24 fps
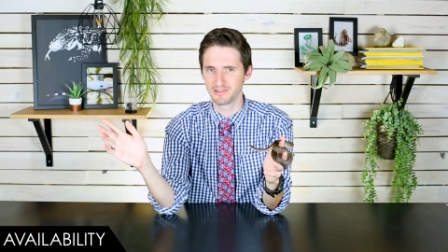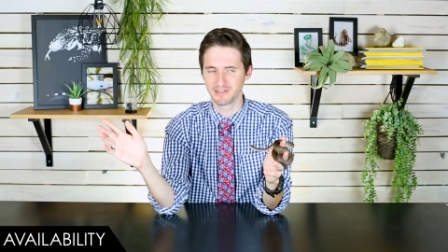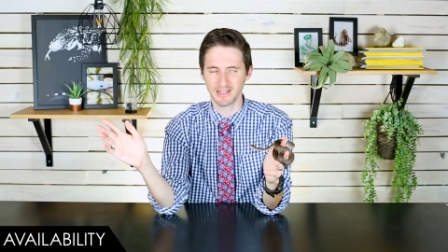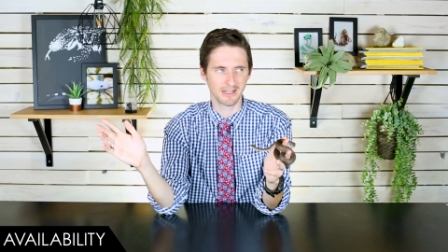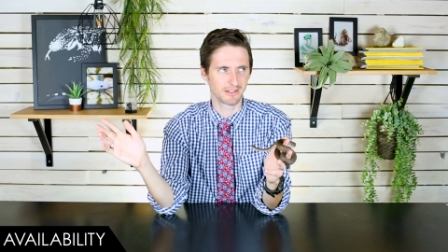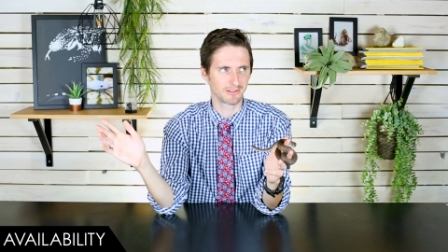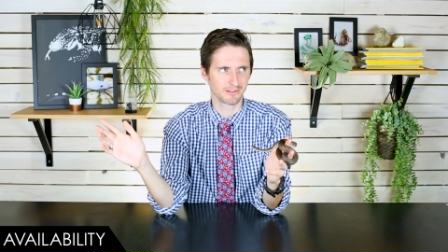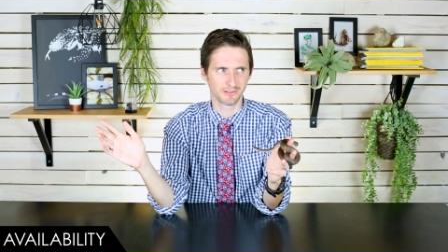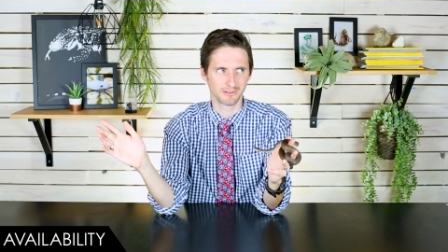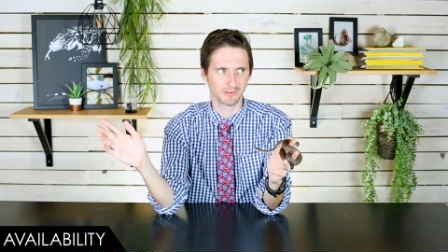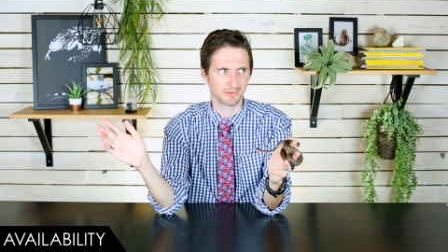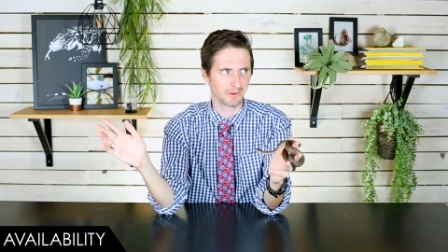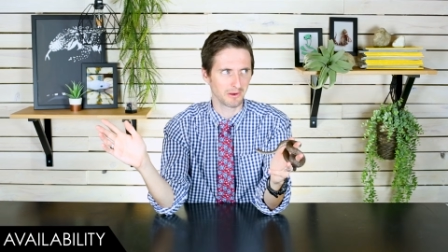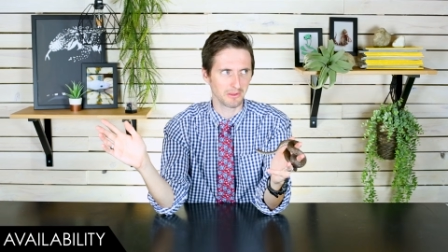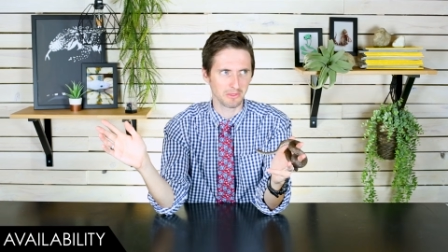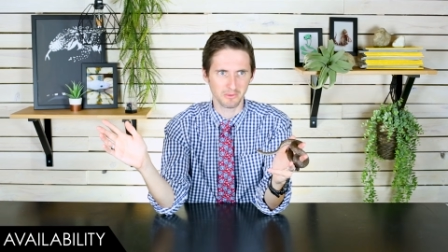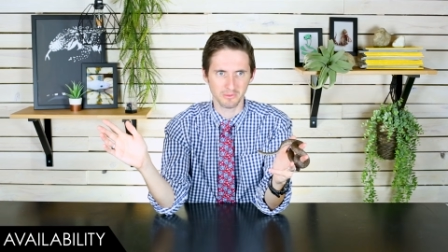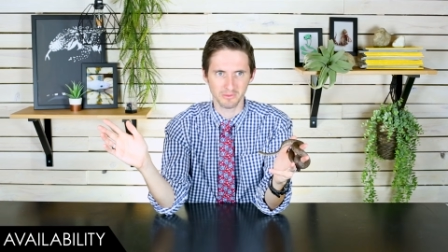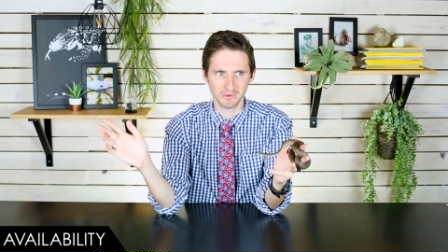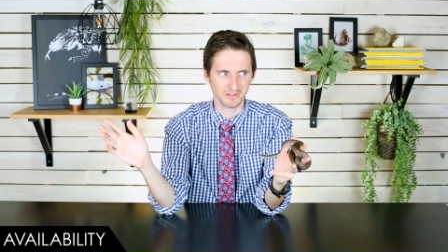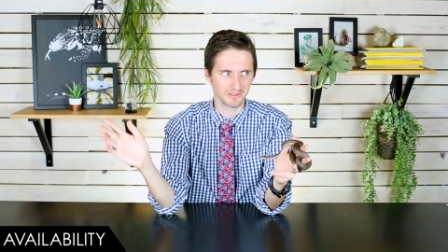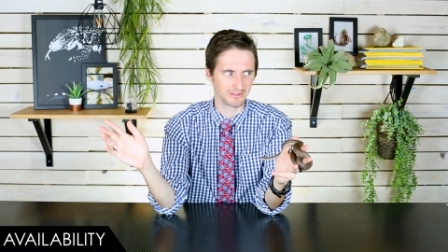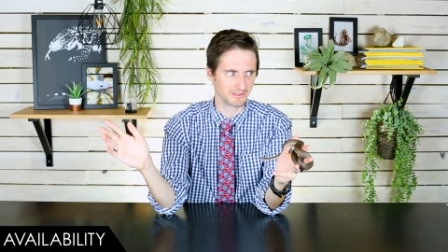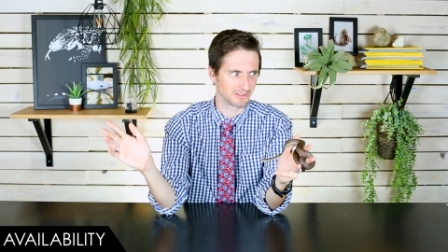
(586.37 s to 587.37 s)
takes us around
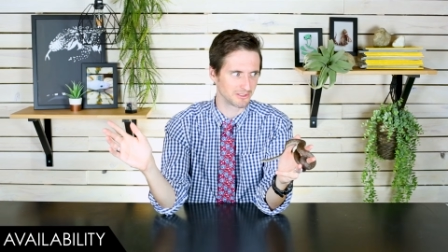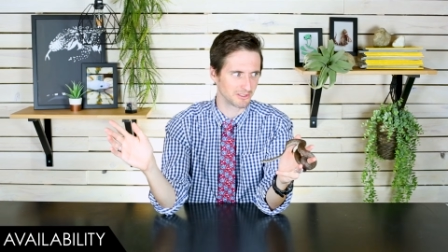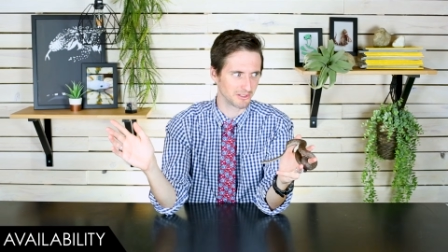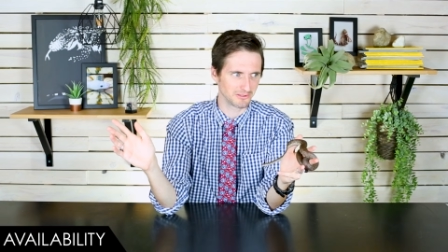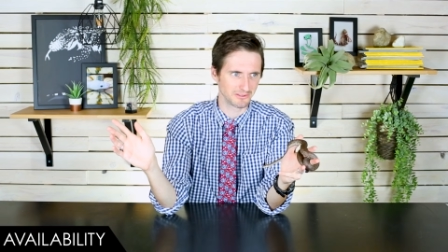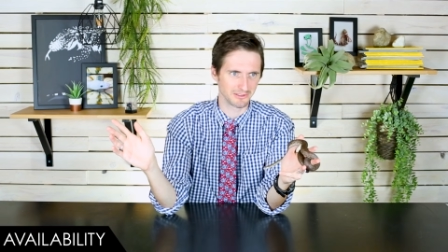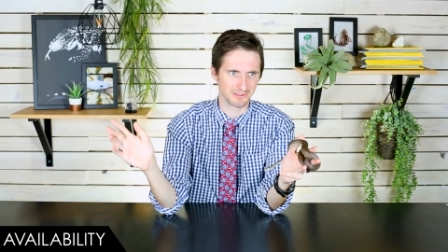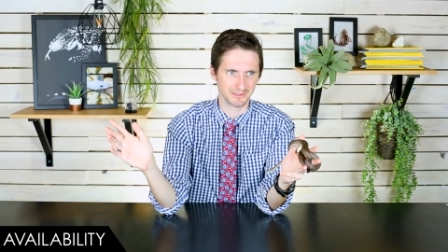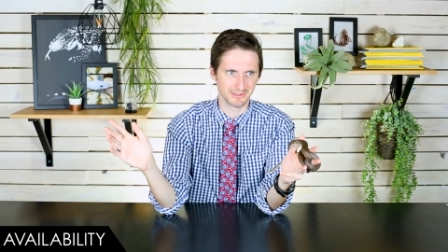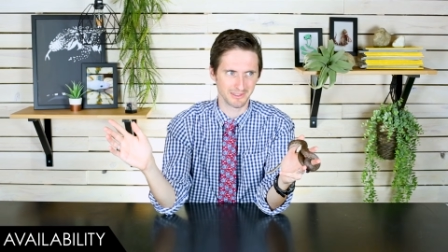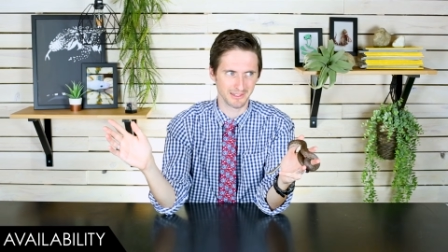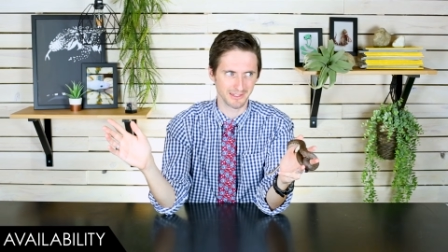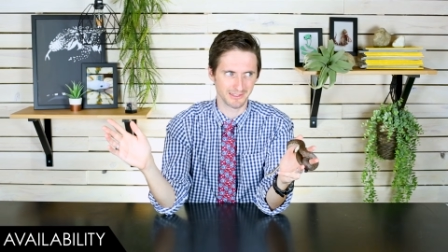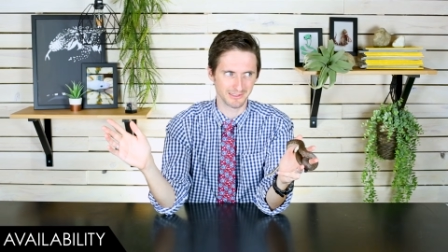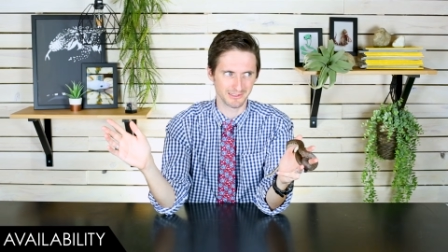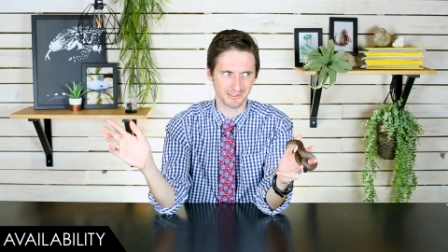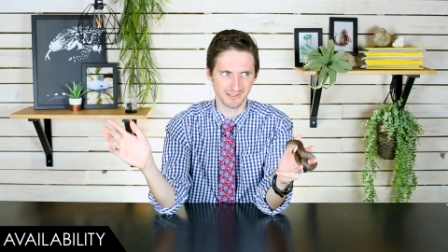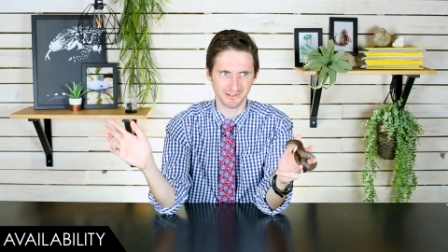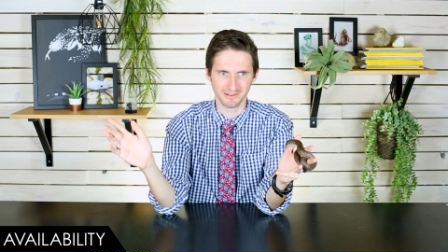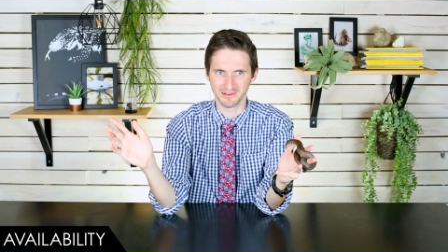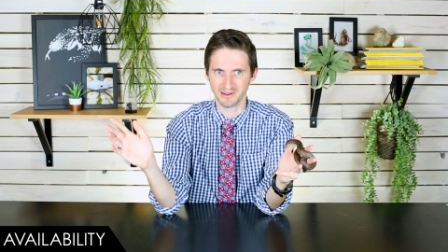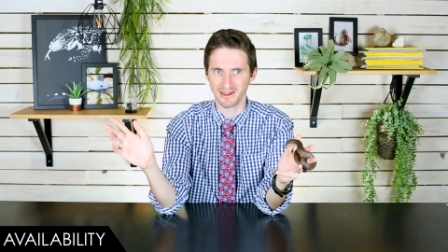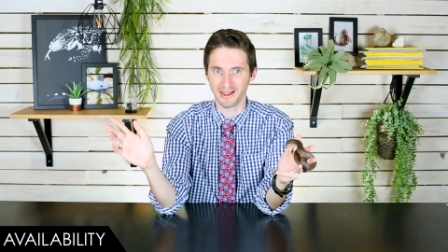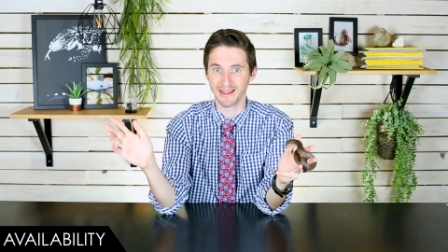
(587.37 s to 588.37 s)
the world and shows us things
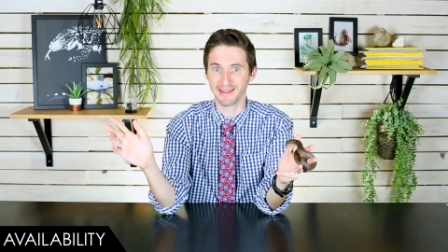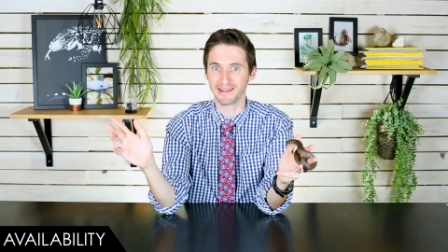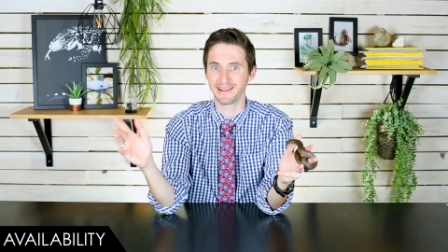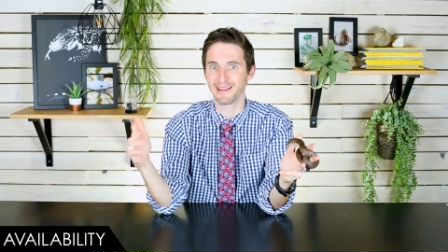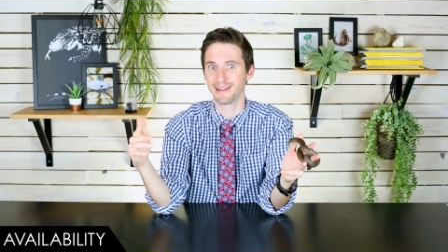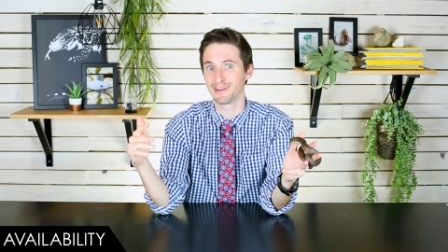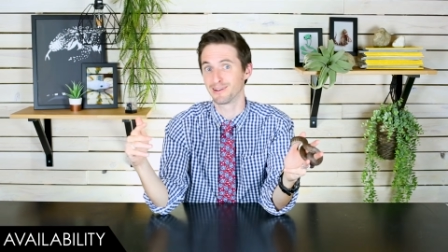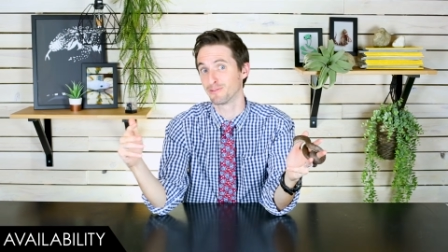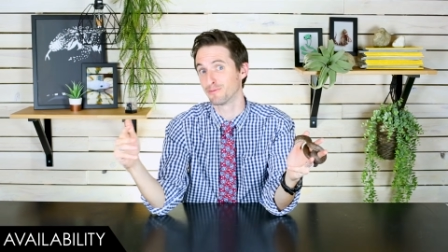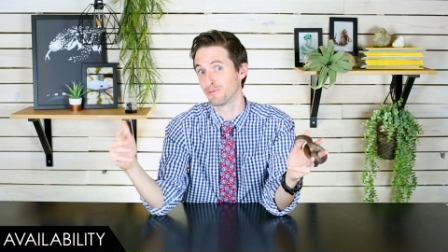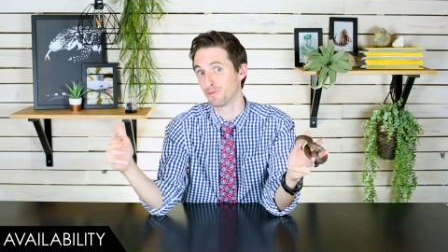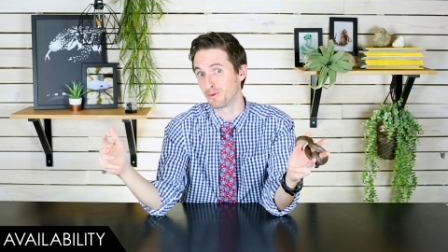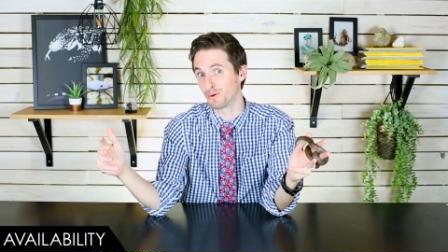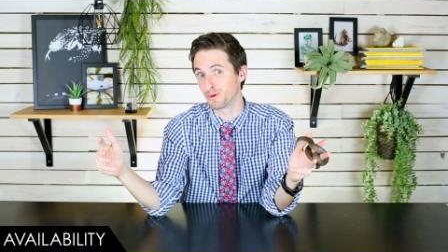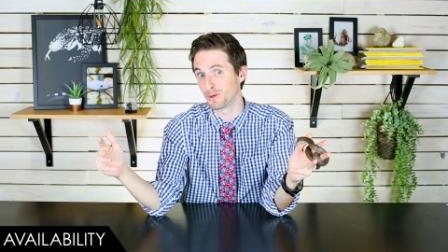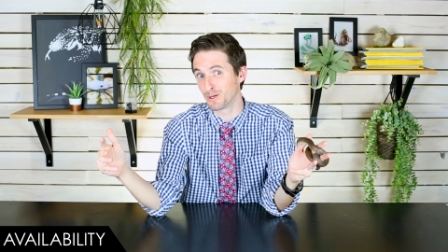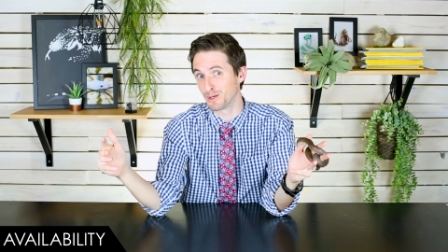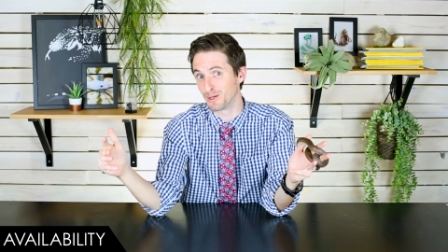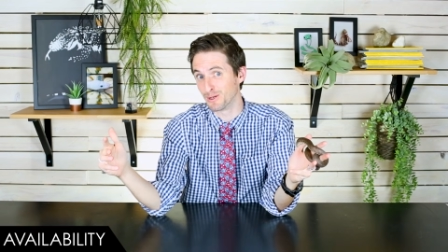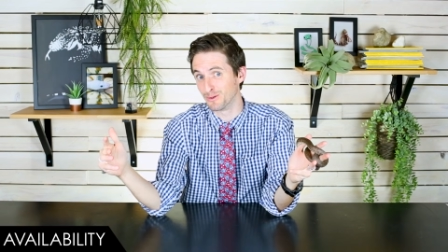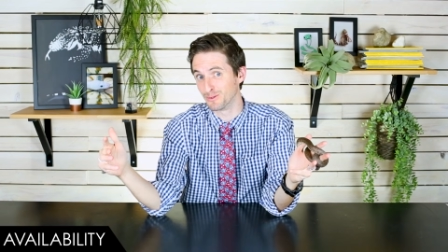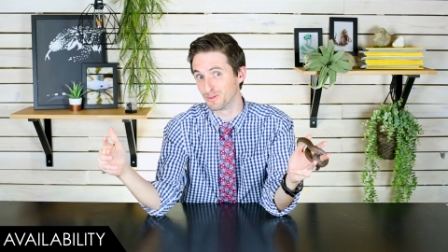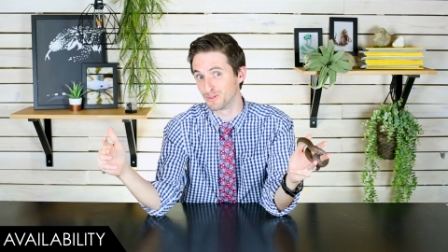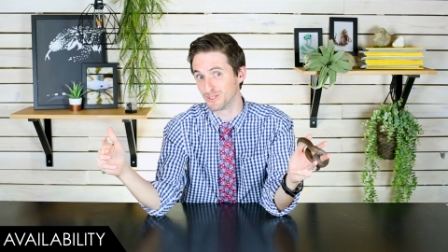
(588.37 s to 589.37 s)
that I can't afford
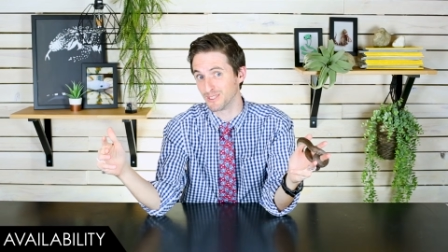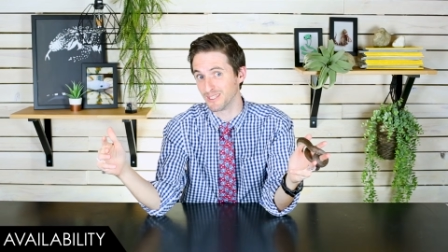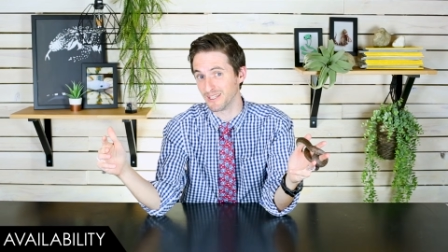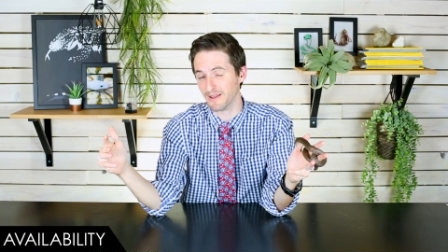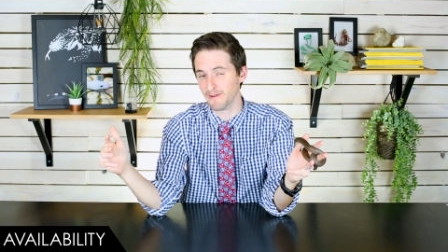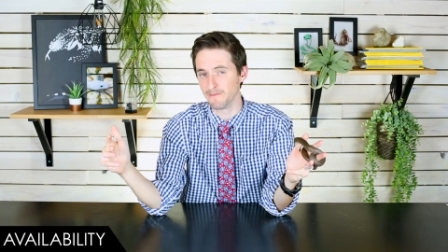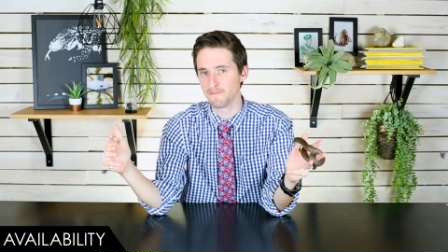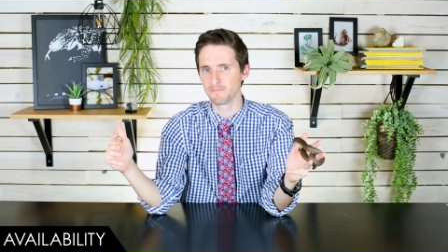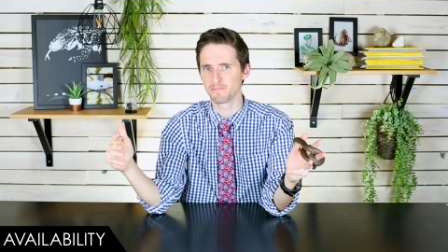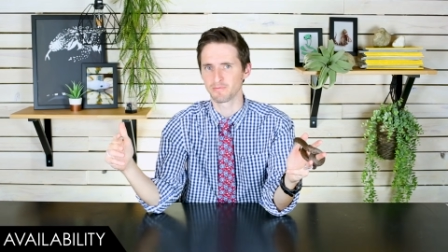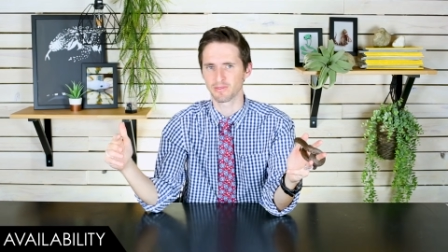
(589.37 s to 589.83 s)
to go see.